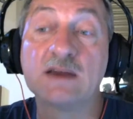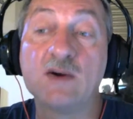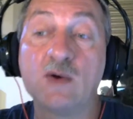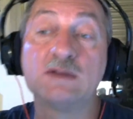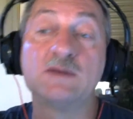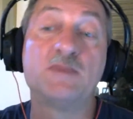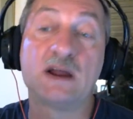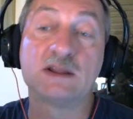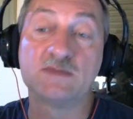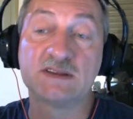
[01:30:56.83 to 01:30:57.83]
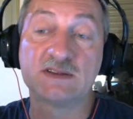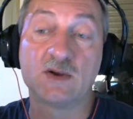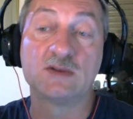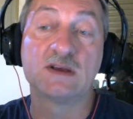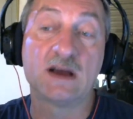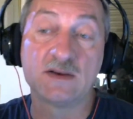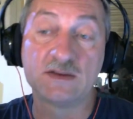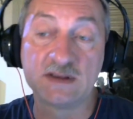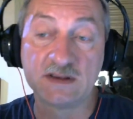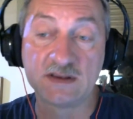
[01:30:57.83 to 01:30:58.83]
old apartments, old houses.